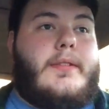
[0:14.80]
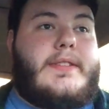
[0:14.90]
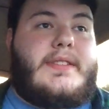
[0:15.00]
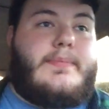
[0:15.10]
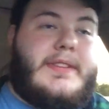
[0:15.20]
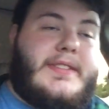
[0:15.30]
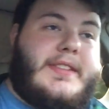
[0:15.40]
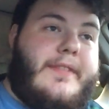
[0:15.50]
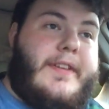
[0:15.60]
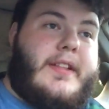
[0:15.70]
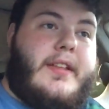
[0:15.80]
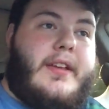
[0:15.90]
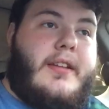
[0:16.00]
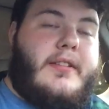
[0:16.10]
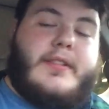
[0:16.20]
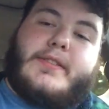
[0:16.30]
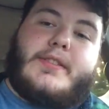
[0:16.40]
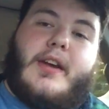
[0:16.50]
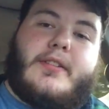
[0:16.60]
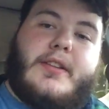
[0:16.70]
Specifically, let's
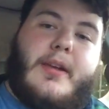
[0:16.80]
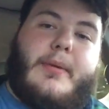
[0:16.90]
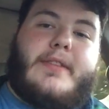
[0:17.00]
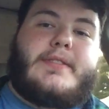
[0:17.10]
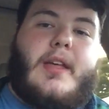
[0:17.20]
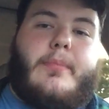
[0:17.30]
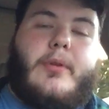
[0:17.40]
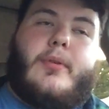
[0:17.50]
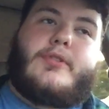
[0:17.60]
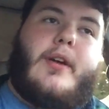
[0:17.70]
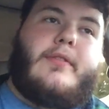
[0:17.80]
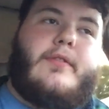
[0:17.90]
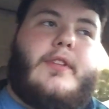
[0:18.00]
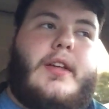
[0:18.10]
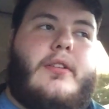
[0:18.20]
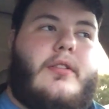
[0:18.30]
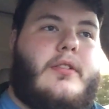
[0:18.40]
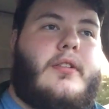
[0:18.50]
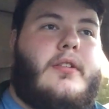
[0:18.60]
talk today about stopping while driving a vehicle.